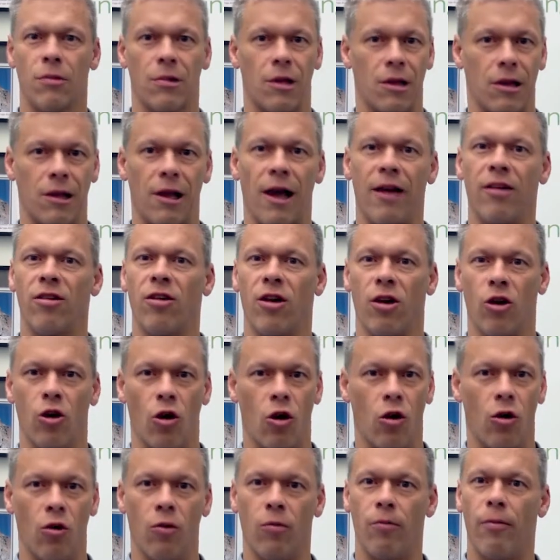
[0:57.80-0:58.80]

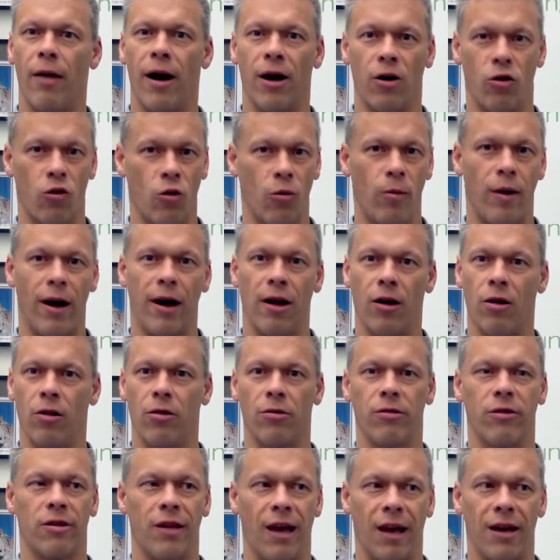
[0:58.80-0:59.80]
classical
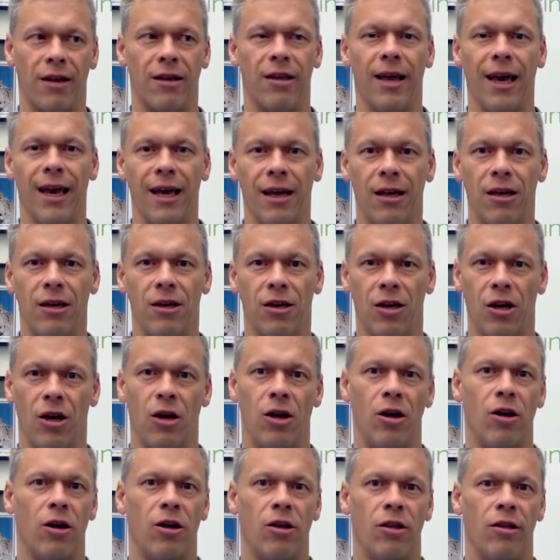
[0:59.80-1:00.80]
microbial technique
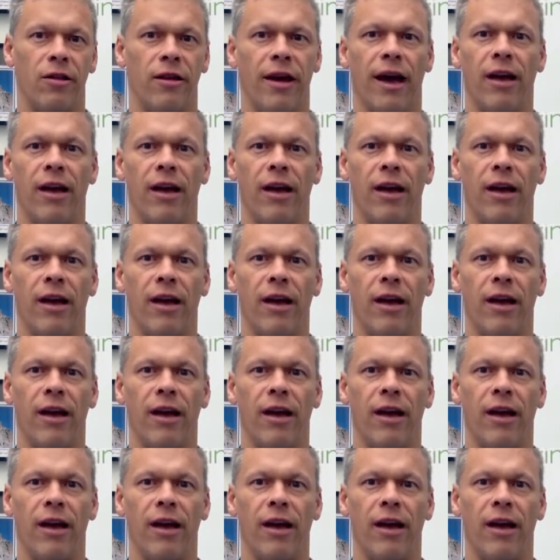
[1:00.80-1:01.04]
the